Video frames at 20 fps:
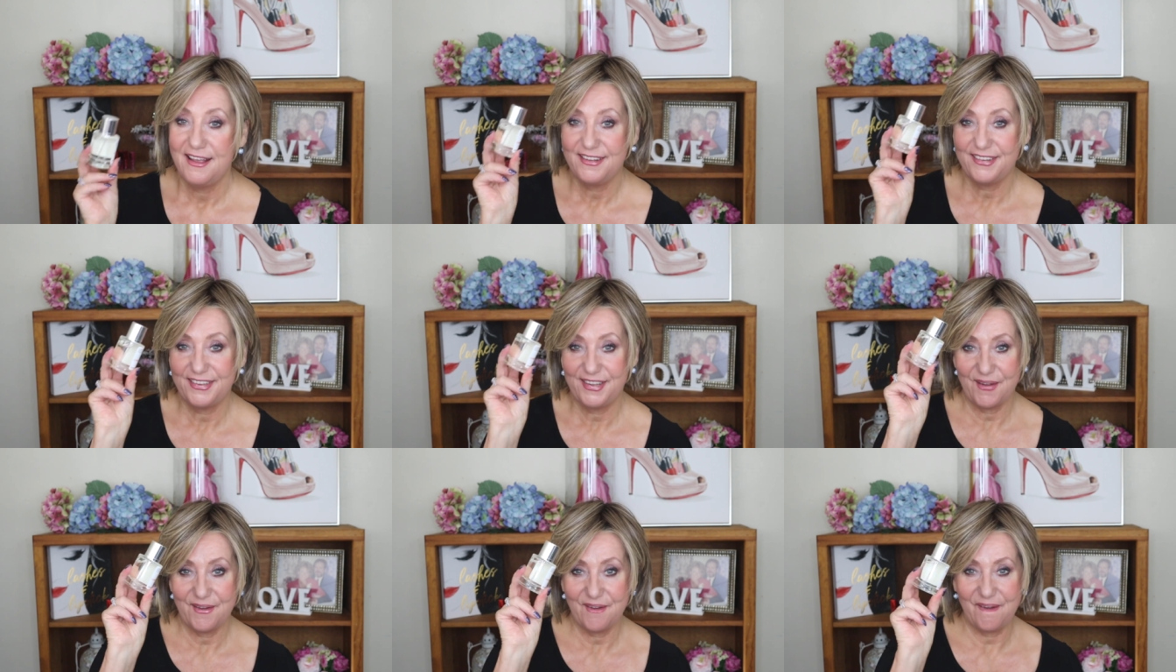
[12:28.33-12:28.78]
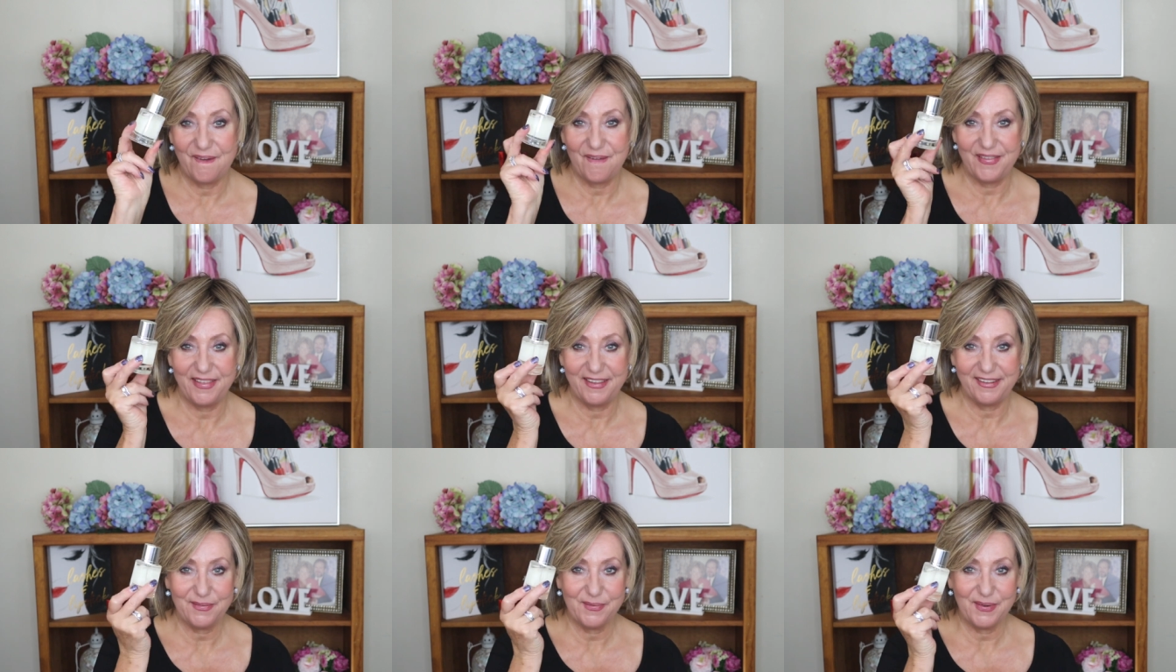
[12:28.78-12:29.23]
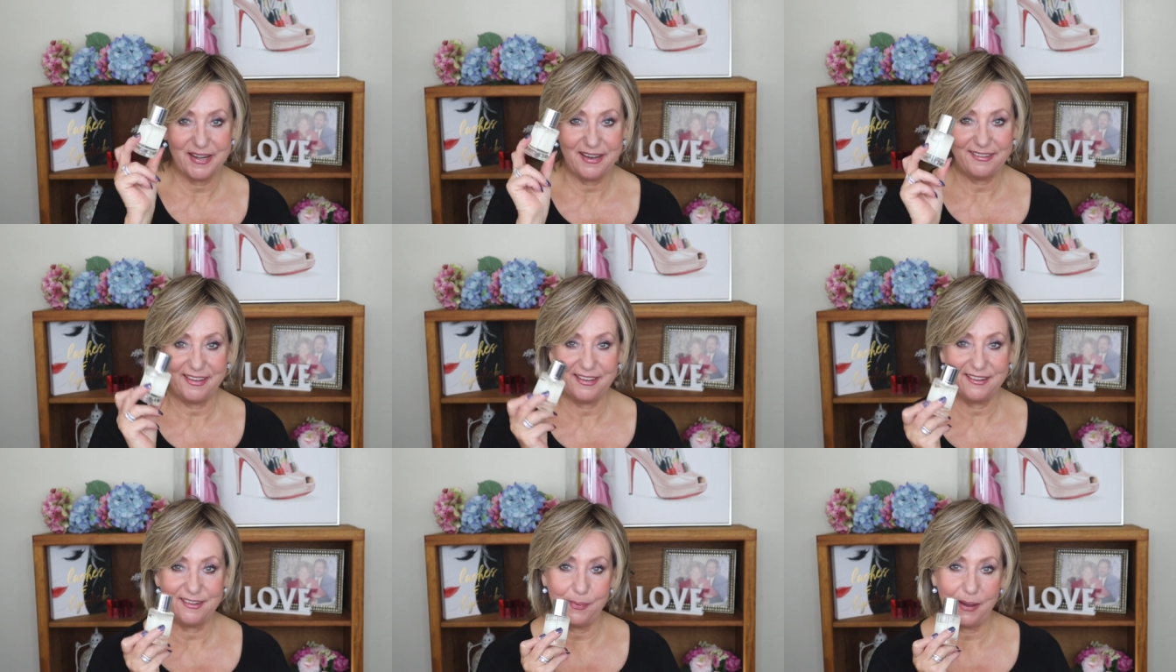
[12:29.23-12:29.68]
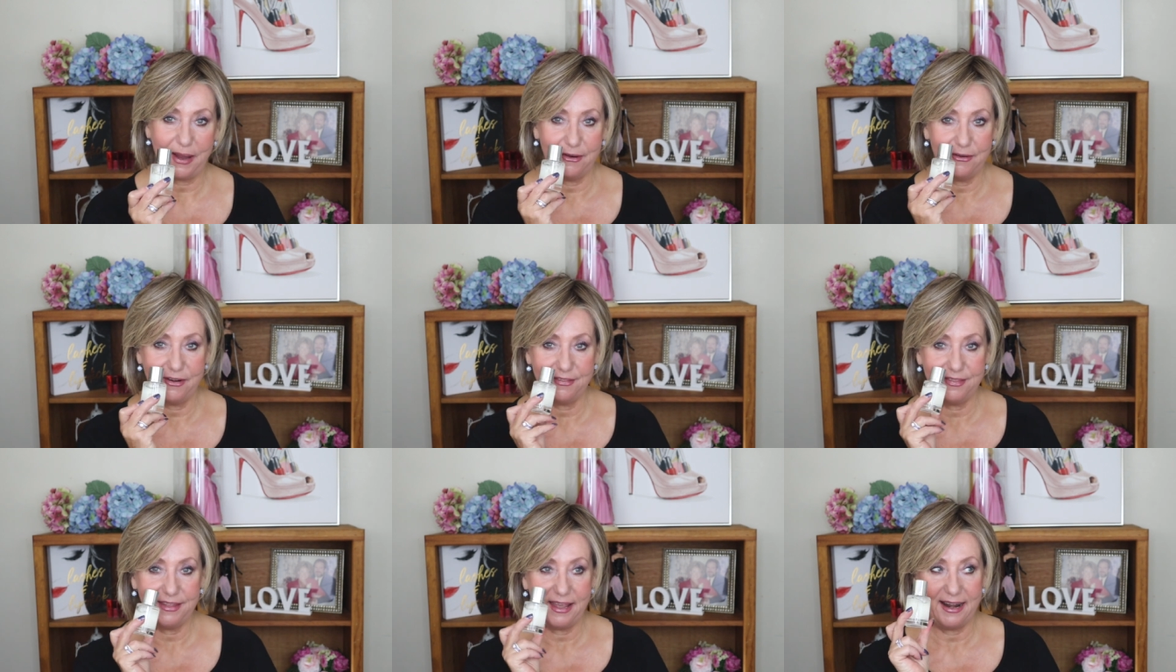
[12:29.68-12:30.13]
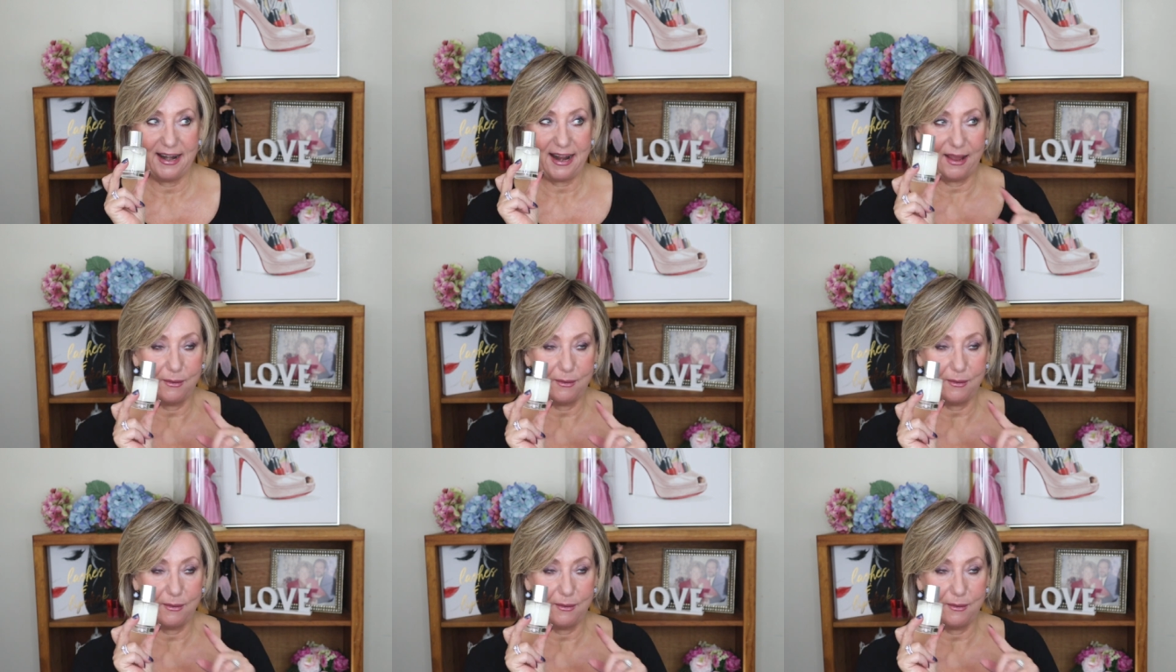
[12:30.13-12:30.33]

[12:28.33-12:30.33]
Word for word: So this one is inspired on that.